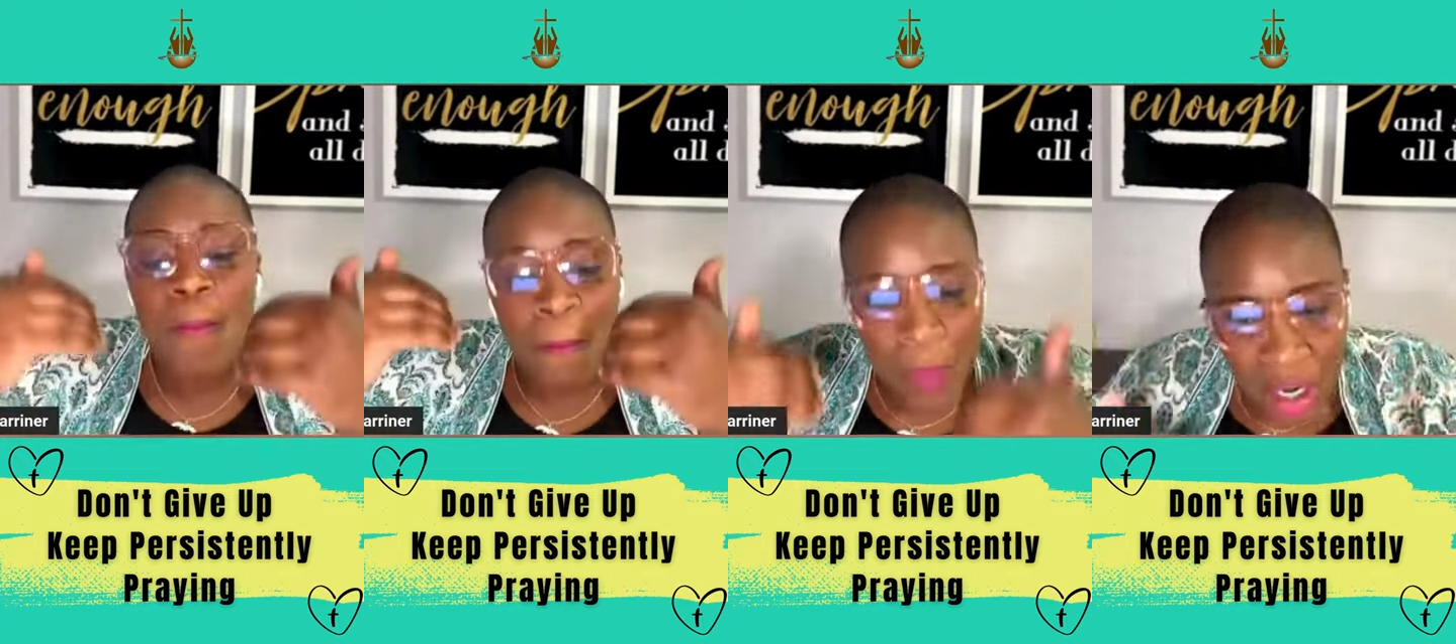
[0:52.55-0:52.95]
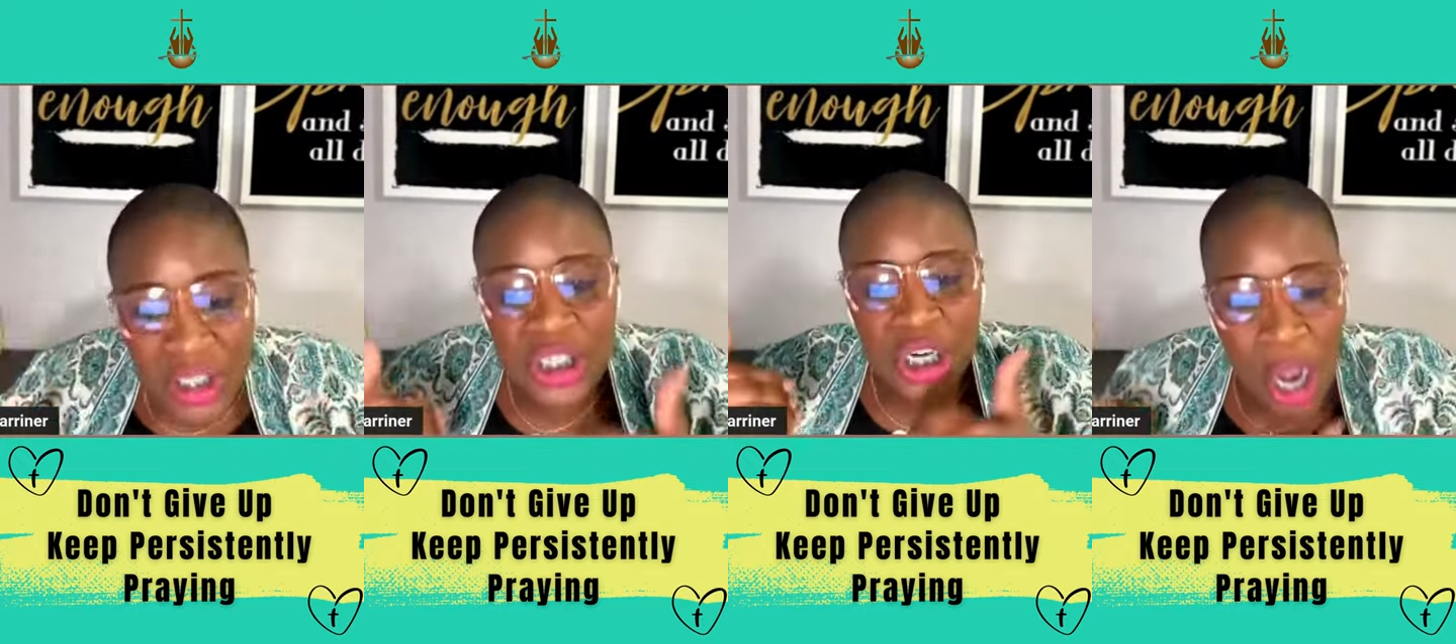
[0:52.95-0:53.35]

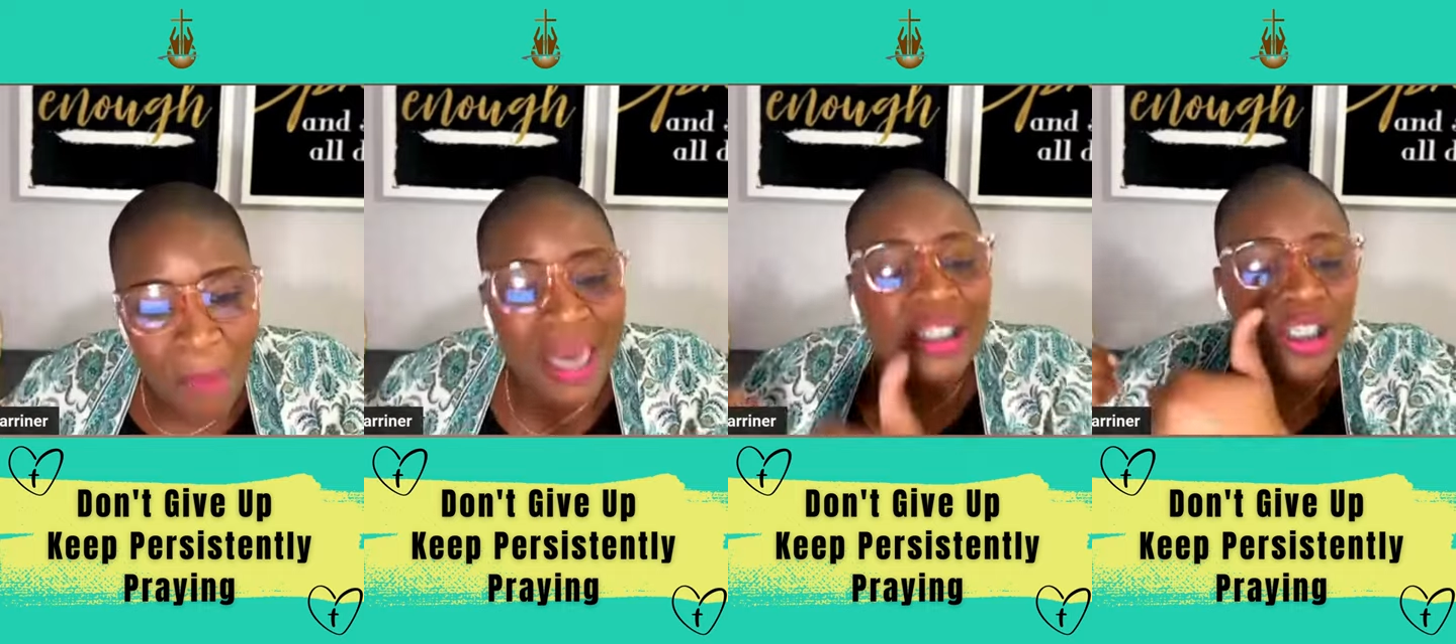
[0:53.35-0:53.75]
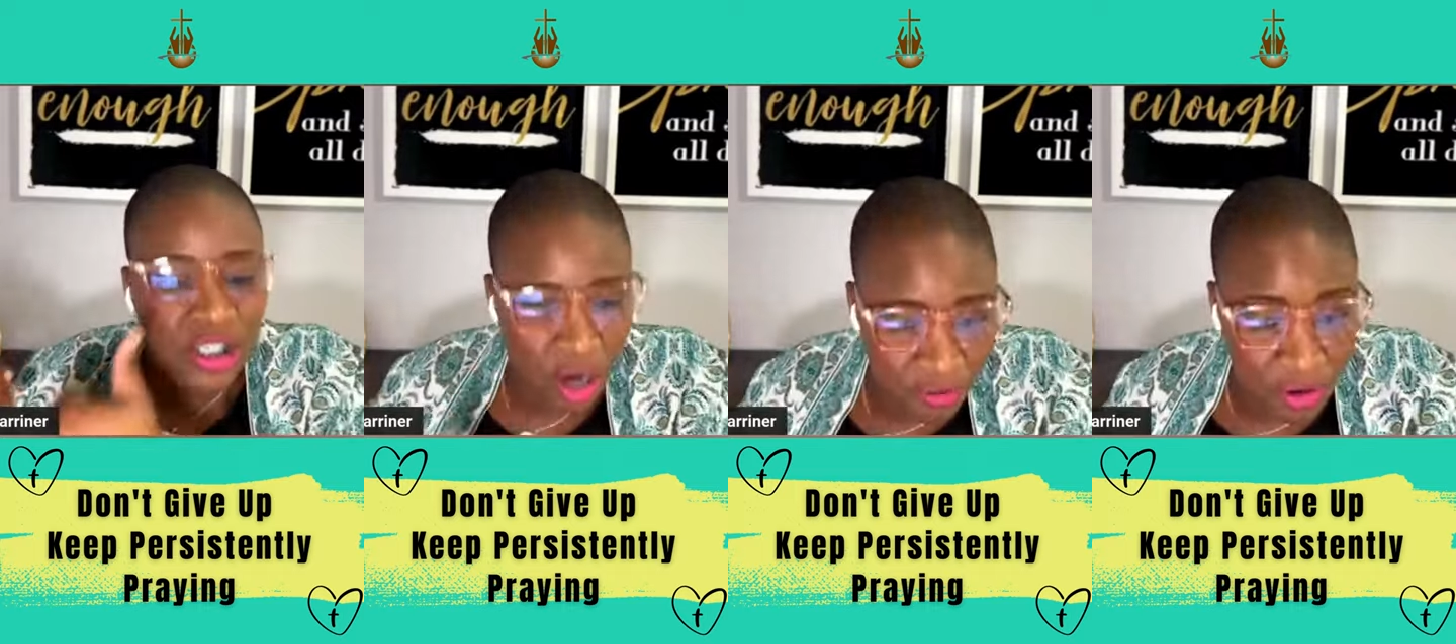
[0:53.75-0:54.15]
must come a
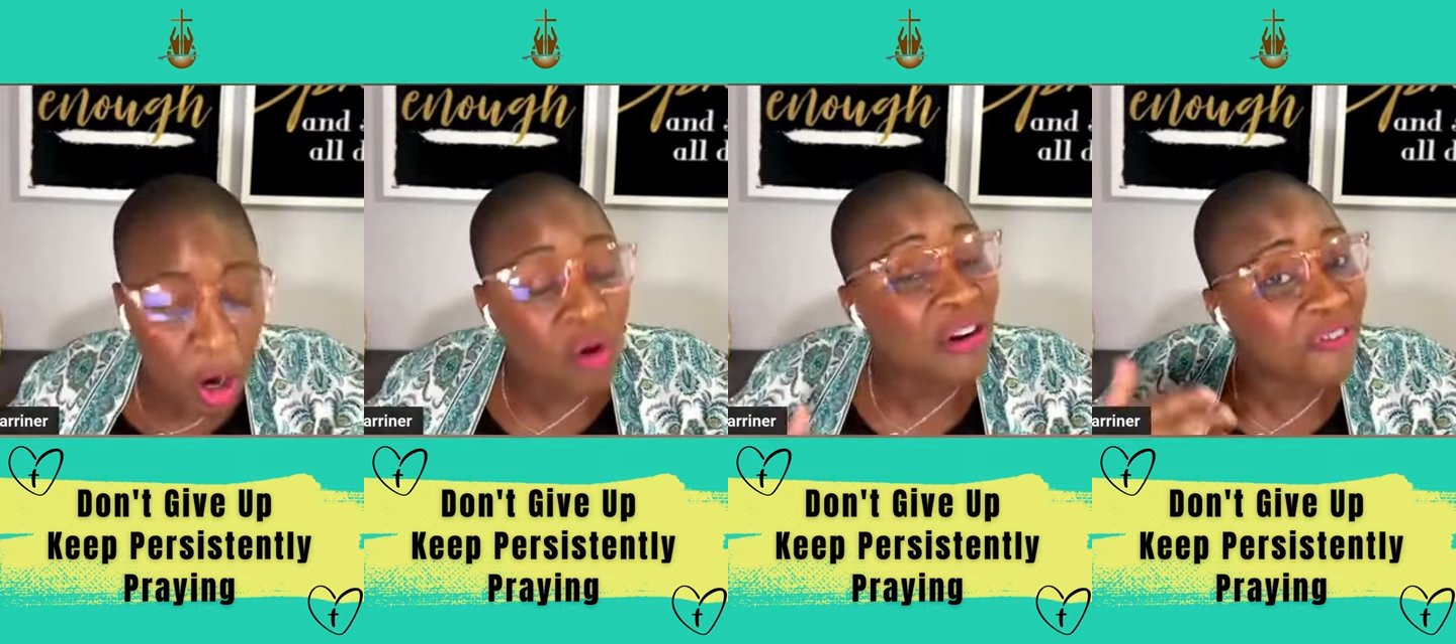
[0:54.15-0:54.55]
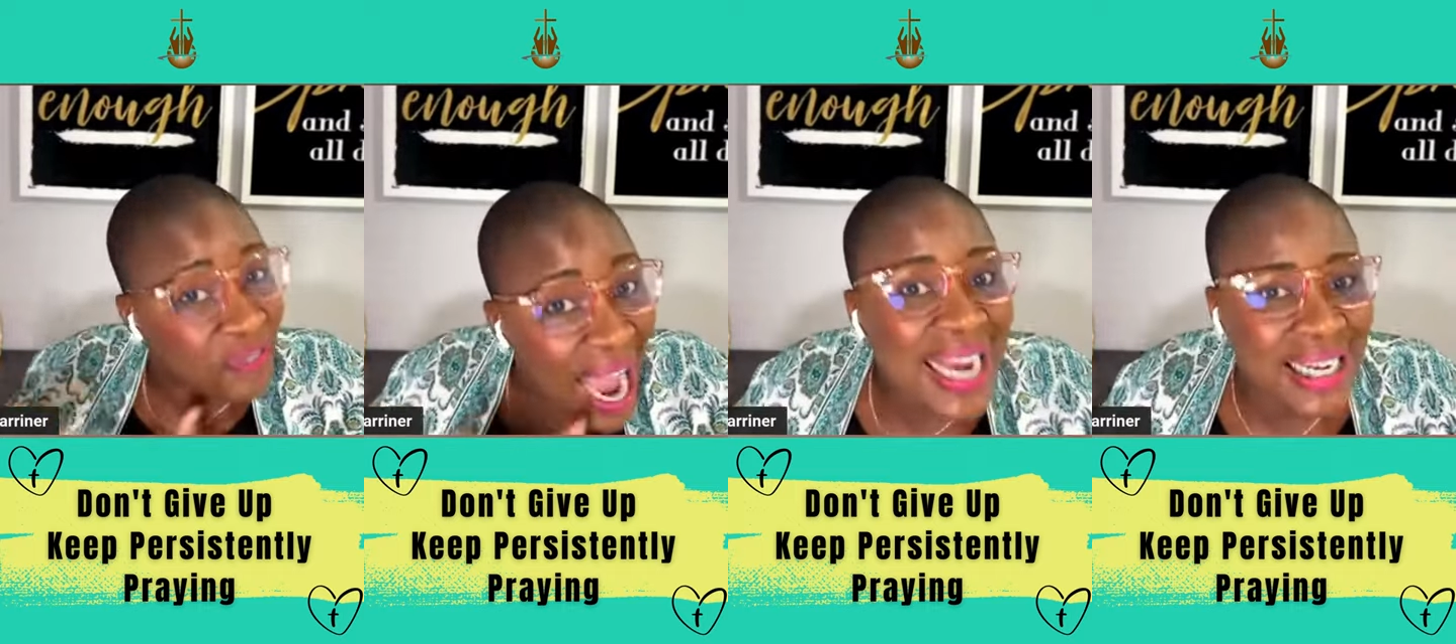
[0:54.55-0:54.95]
discovery or a
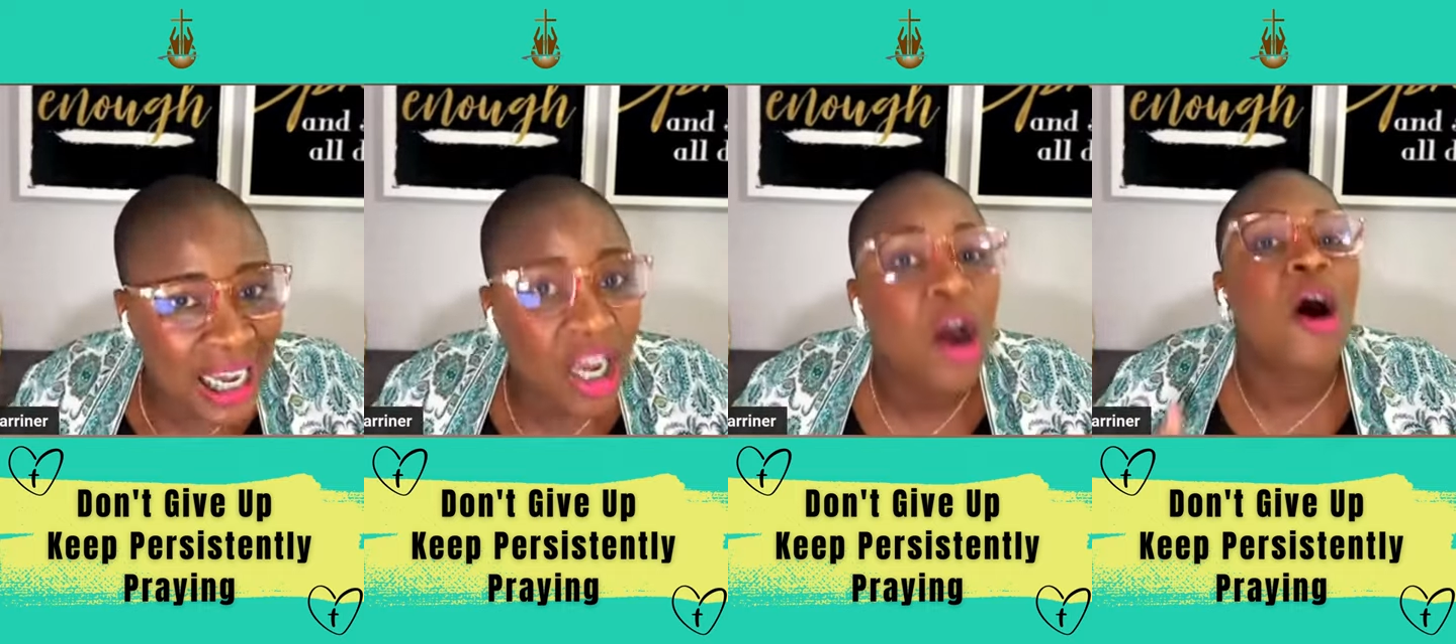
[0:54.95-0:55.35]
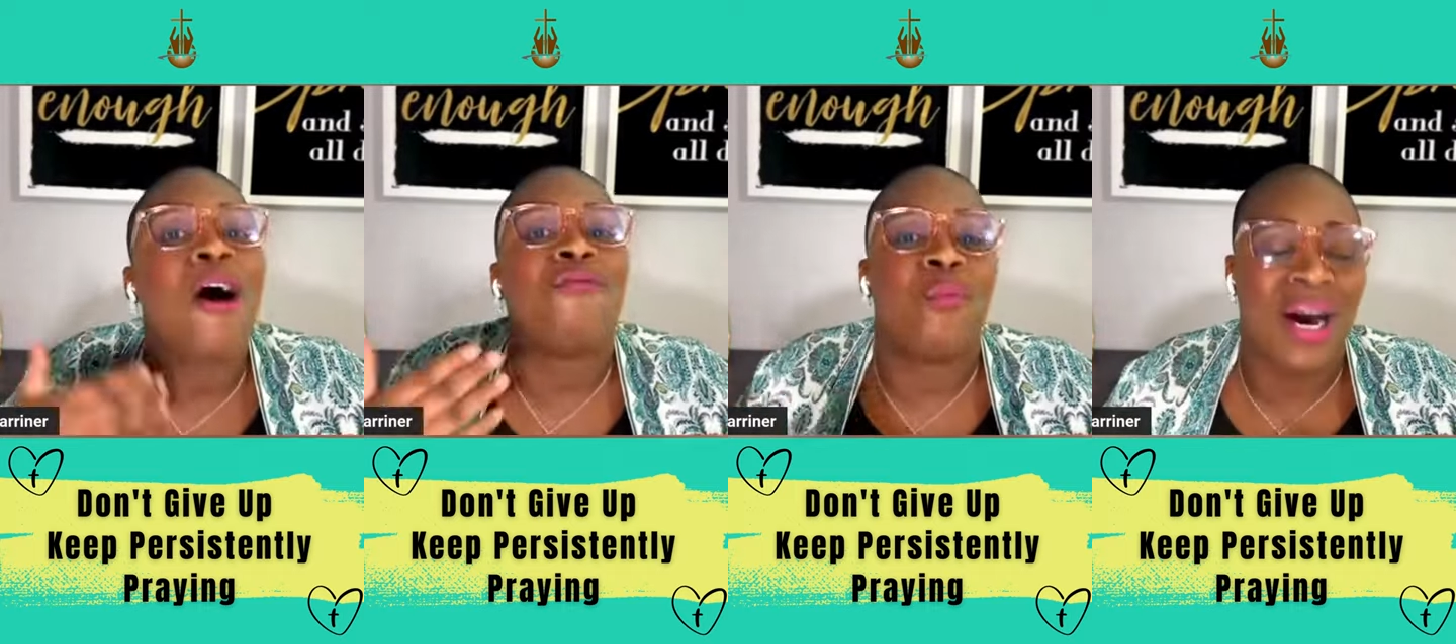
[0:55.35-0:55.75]
finding
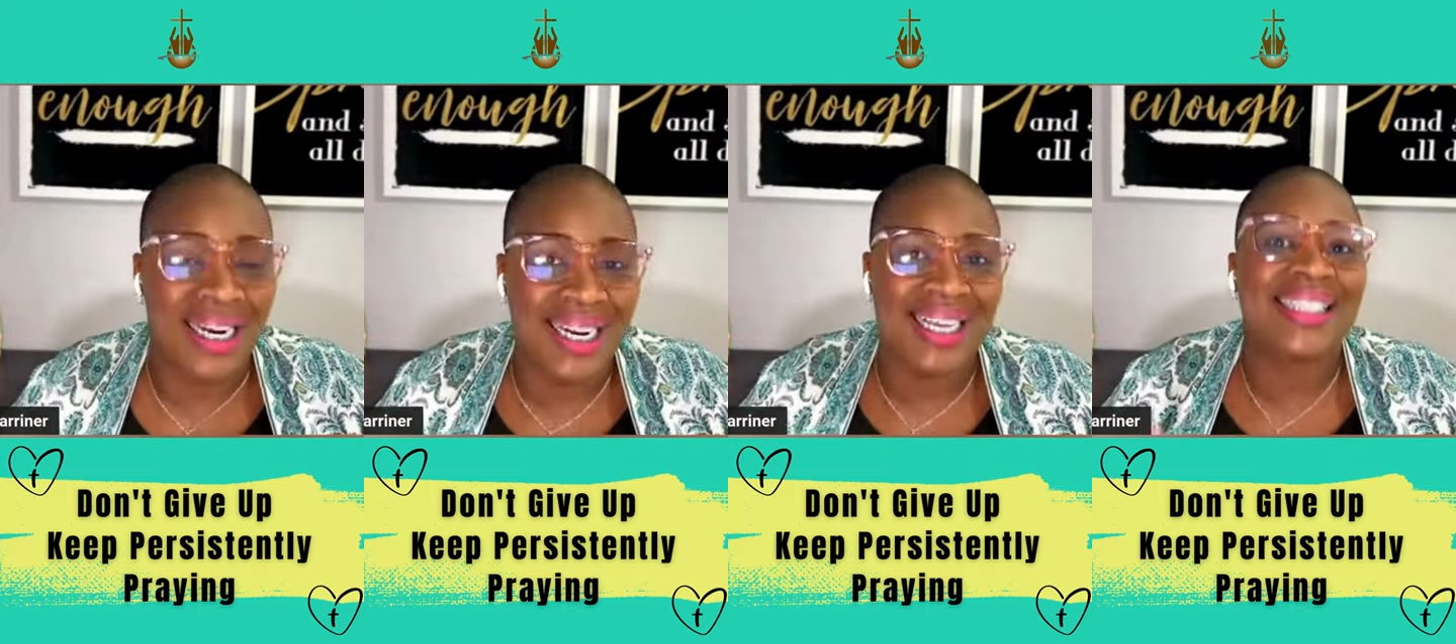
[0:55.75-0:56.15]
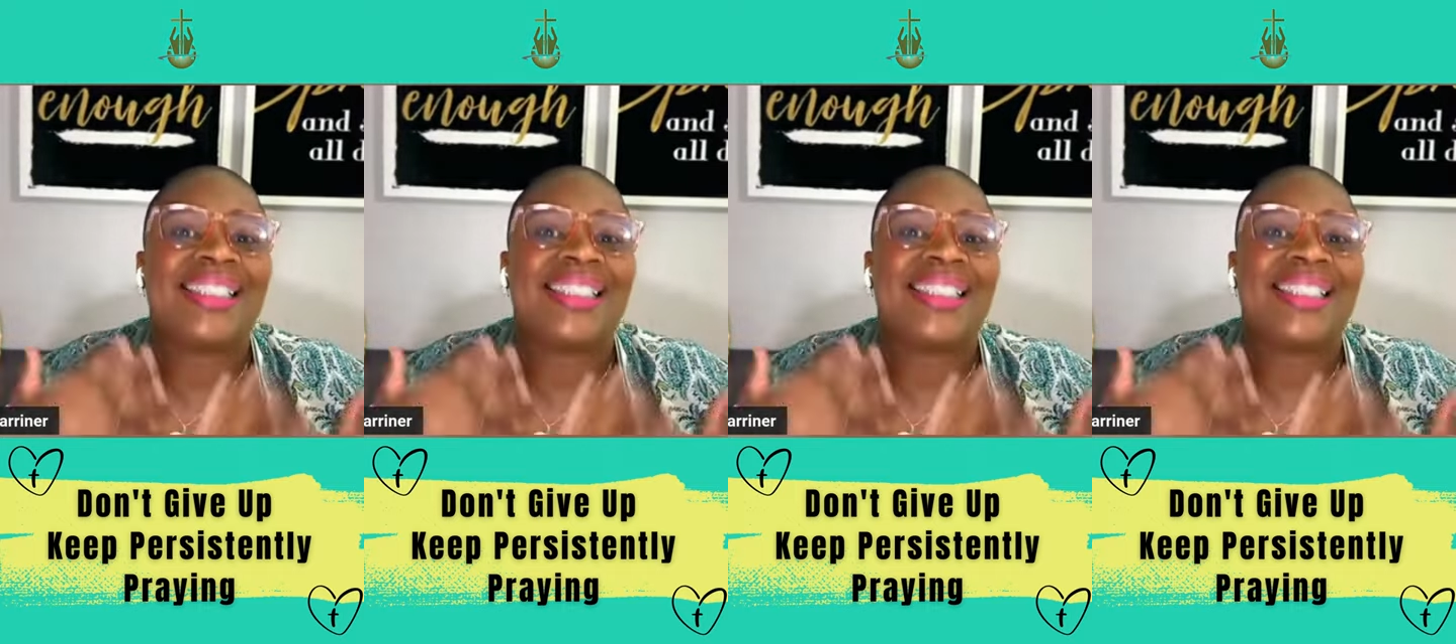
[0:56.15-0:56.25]
of what it is